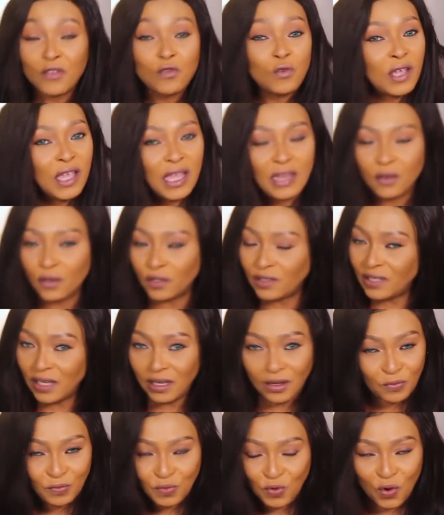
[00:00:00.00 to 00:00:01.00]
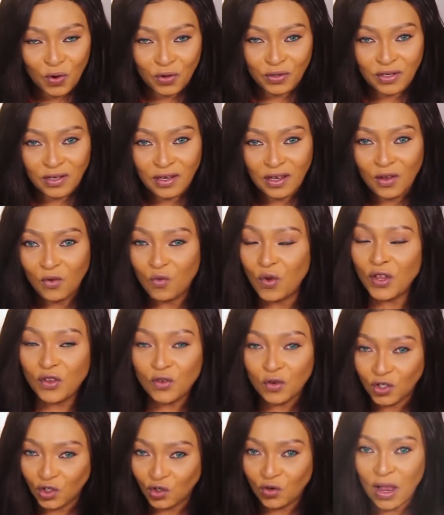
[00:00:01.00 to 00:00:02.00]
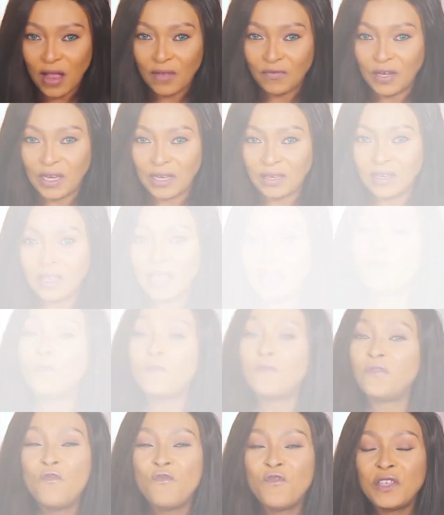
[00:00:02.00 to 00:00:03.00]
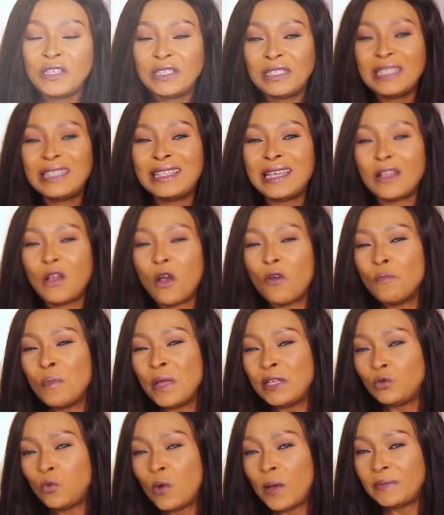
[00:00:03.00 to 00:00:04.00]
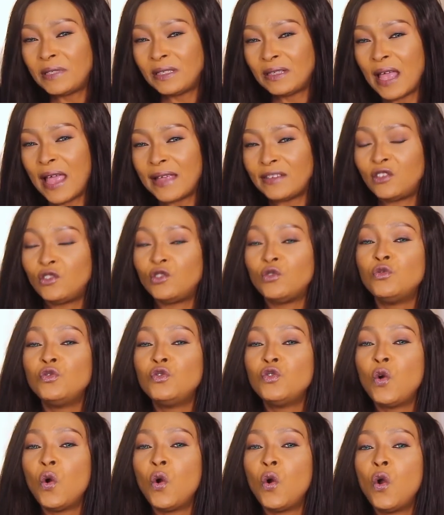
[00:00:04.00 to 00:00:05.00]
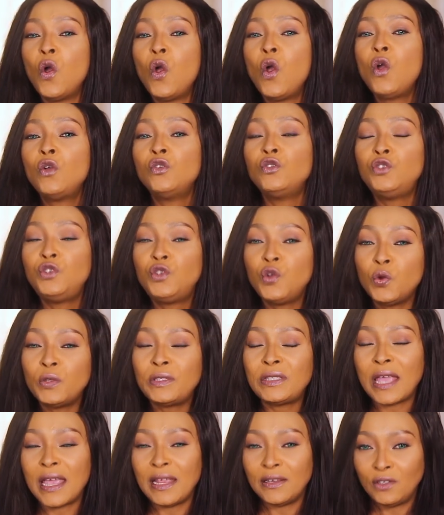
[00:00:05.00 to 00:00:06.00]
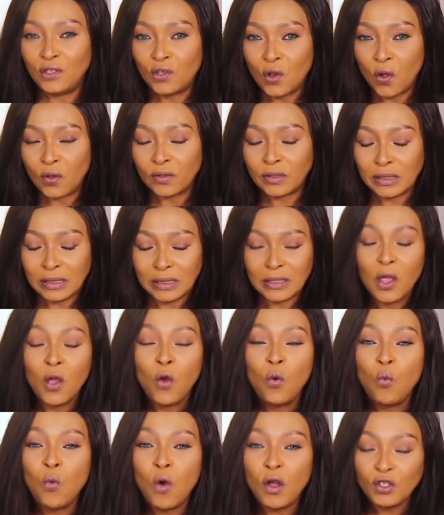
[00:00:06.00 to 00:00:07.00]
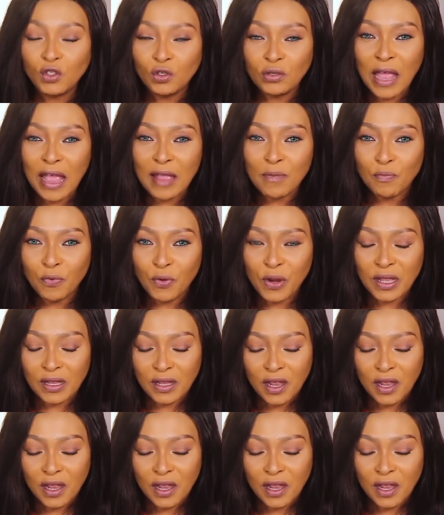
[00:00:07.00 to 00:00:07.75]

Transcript: you cannot take abroad when you're traveling. So visit the government website to know do's and don'ts. What should I bring?